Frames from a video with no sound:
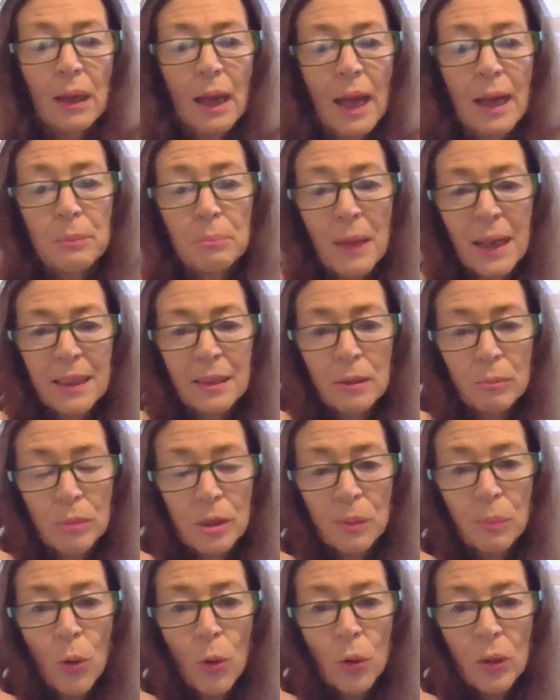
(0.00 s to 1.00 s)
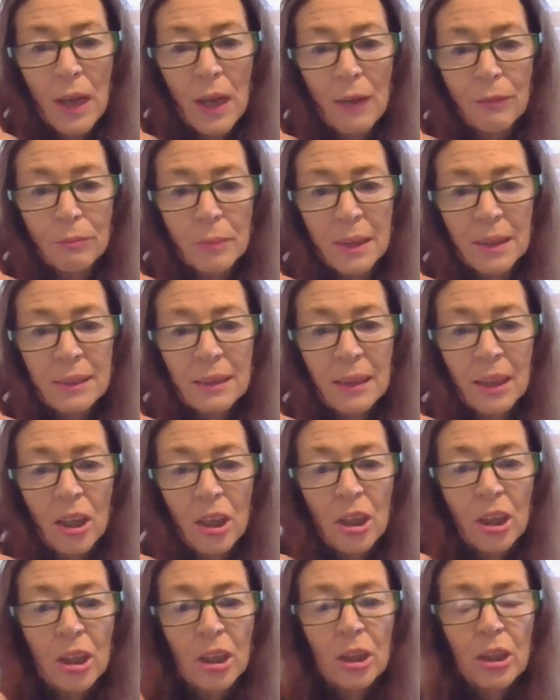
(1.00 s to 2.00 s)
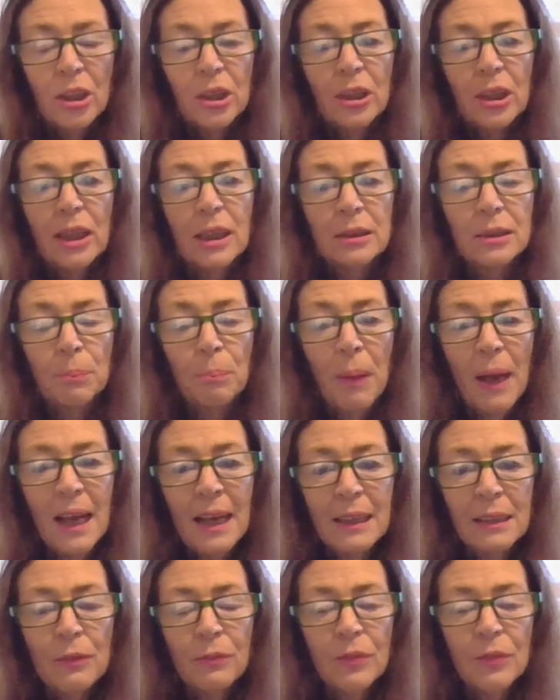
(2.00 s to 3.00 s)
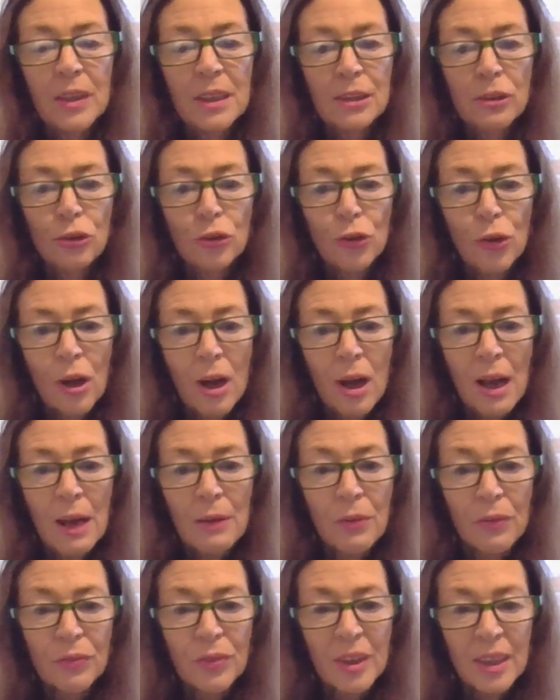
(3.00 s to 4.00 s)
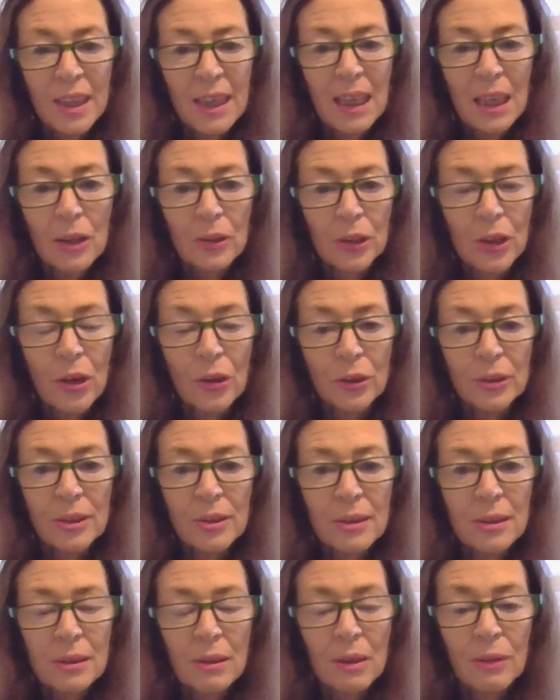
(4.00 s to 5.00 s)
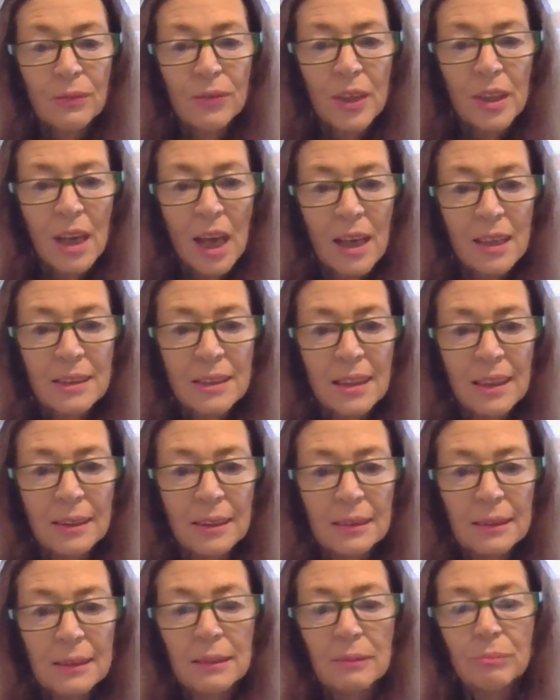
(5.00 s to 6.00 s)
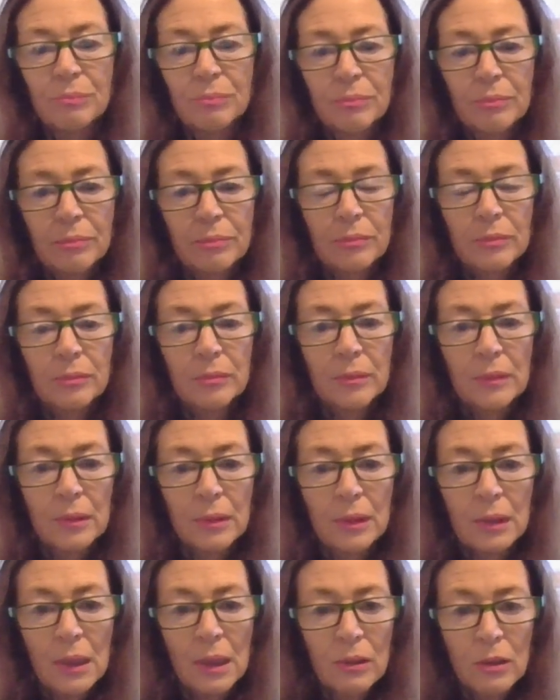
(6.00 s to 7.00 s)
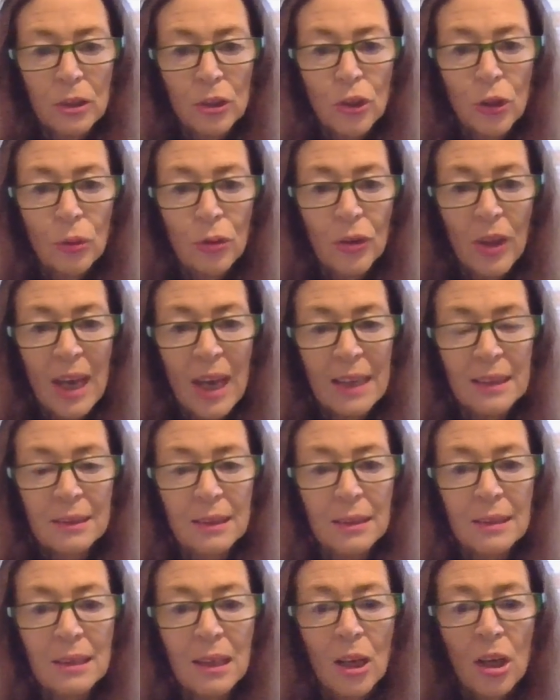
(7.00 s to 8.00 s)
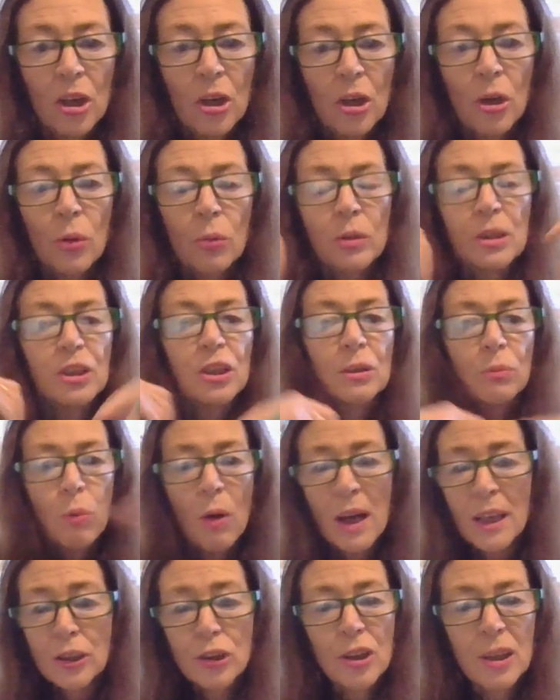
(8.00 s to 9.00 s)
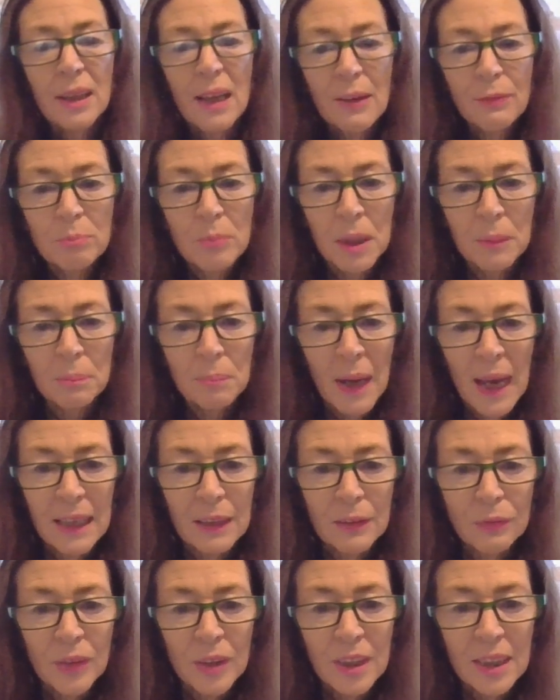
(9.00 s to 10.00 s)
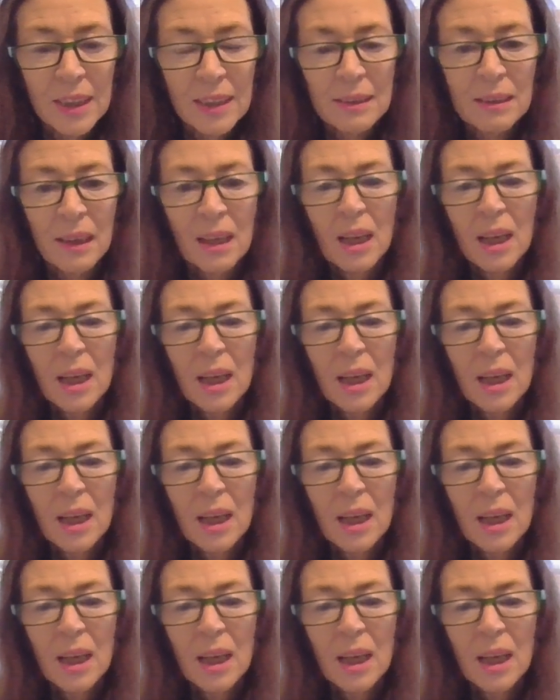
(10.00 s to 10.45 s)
and make them small governments, it's part of this drive of the neocons of the 90s and the 2000s, which is why should government pay for this?